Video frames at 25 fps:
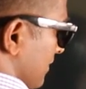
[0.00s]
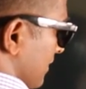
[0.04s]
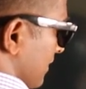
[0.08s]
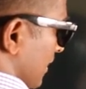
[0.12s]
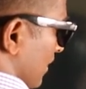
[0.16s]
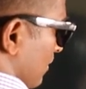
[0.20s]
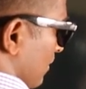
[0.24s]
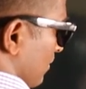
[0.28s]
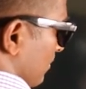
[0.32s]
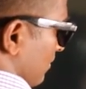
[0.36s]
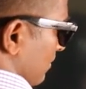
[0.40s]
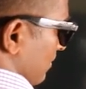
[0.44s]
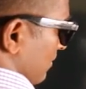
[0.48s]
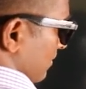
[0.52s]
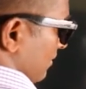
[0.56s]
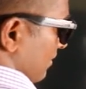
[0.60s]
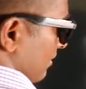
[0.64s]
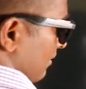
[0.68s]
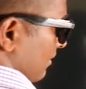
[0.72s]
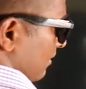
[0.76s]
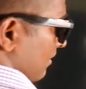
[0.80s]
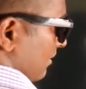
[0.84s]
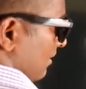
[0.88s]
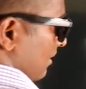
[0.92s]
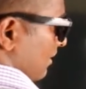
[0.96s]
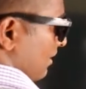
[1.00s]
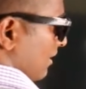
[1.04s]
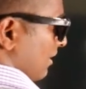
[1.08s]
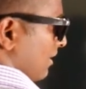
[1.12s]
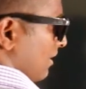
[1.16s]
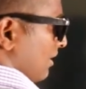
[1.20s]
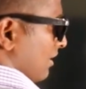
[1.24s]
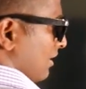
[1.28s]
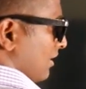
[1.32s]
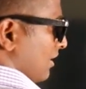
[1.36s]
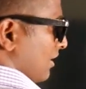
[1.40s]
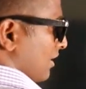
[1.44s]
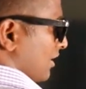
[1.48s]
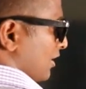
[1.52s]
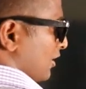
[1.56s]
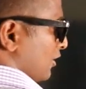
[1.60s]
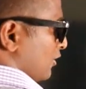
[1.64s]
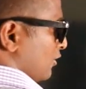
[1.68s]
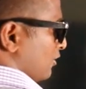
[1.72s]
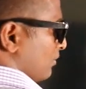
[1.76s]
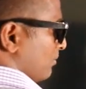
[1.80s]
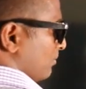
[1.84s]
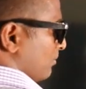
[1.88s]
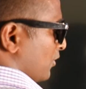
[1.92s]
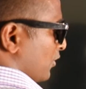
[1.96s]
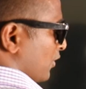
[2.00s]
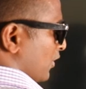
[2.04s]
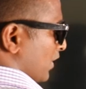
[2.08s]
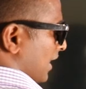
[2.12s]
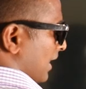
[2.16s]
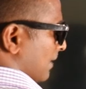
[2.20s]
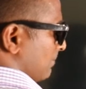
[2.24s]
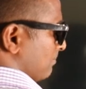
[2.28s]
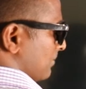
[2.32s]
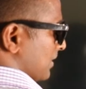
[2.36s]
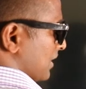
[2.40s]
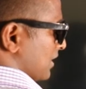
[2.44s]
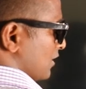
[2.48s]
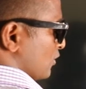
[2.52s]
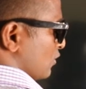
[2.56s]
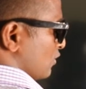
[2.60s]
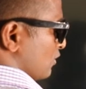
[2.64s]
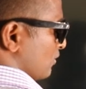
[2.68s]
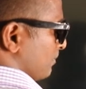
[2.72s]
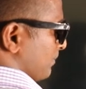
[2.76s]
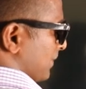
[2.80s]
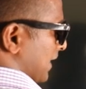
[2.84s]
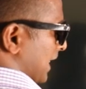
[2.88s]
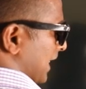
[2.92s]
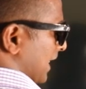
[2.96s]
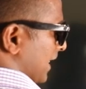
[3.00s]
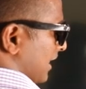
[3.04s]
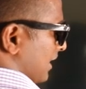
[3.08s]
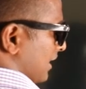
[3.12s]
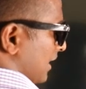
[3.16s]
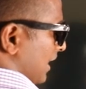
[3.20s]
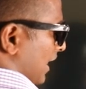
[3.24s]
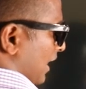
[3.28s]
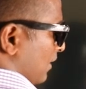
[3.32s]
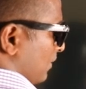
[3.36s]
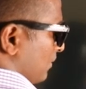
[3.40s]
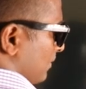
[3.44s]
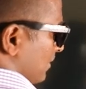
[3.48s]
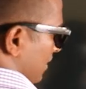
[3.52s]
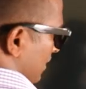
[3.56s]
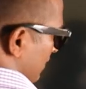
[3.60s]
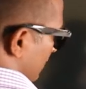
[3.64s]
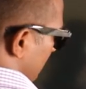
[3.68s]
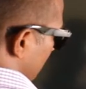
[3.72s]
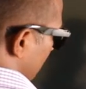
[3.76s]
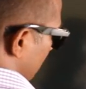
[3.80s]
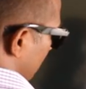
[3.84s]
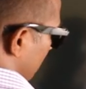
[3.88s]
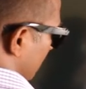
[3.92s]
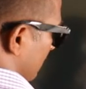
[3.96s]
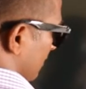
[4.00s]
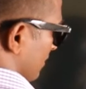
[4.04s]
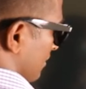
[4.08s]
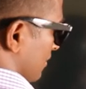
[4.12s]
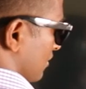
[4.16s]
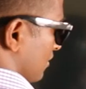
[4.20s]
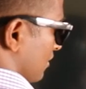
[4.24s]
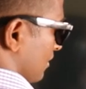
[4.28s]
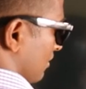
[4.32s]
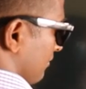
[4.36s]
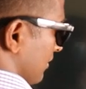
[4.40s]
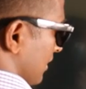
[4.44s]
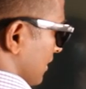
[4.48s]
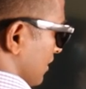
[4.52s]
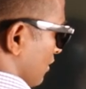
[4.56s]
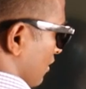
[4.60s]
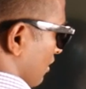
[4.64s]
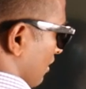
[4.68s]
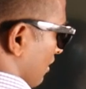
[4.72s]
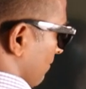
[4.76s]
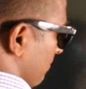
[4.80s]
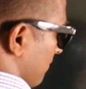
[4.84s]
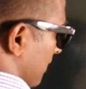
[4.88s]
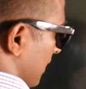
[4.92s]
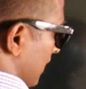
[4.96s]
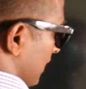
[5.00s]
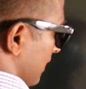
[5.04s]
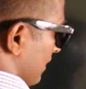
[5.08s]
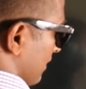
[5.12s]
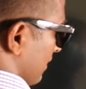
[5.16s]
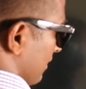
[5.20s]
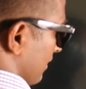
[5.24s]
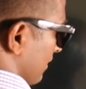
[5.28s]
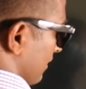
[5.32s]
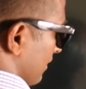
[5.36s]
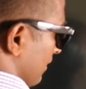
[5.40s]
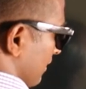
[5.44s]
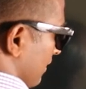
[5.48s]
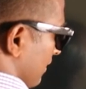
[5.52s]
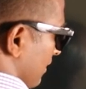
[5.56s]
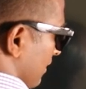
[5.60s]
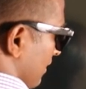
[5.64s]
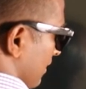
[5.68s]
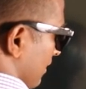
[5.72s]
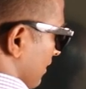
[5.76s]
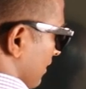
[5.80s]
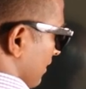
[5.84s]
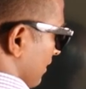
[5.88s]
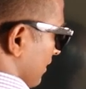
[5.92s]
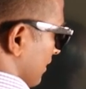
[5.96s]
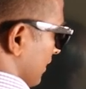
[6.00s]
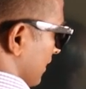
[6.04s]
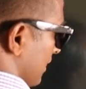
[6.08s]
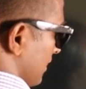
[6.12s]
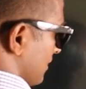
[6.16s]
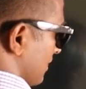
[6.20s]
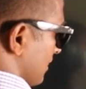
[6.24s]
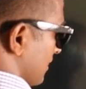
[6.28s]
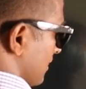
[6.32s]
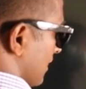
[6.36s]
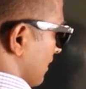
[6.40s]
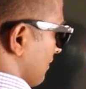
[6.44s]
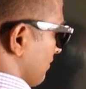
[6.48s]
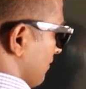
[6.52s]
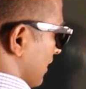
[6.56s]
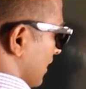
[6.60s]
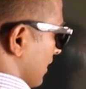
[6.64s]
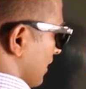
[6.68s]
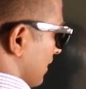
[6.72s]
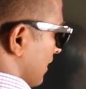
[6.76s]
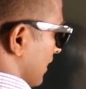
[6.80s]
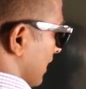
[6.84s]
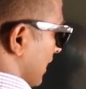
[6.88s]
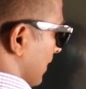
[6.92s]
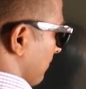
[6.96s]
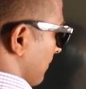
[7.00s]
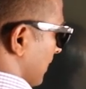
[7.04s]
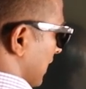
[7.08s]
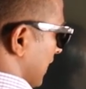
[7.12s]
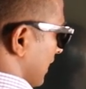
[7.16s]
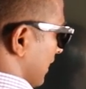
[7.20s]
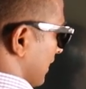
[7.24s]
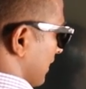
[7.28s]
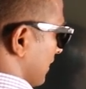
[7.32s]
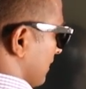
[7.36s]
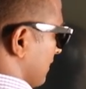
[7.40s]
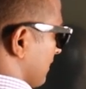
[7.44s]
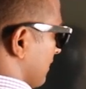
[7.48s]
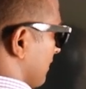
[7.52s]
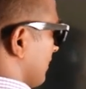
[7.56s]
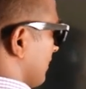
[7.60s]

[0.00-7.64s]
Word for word: 0. No more numbers to bring it down. So we stop here. This is our remainder.